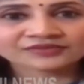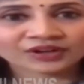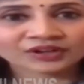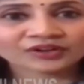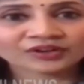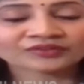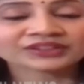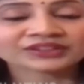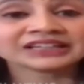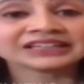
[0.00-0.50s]

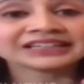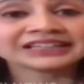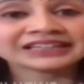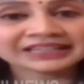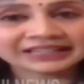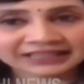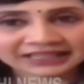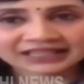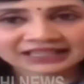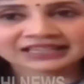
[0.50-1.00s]
one of the
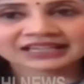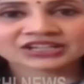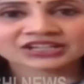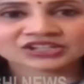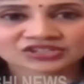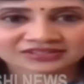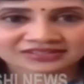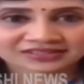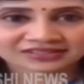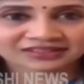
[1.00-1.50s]
leading
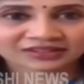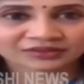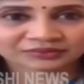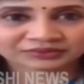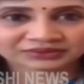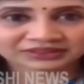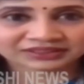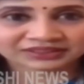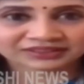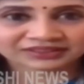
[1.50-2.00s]
nations in the
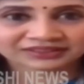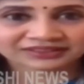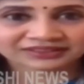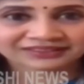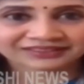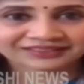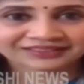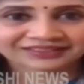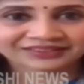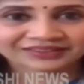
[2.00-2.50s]
world,
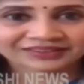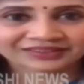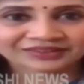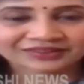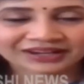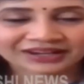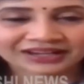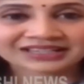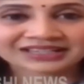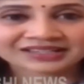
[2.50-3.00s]

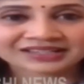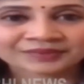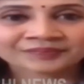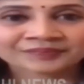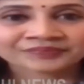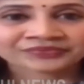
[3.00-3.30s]
right?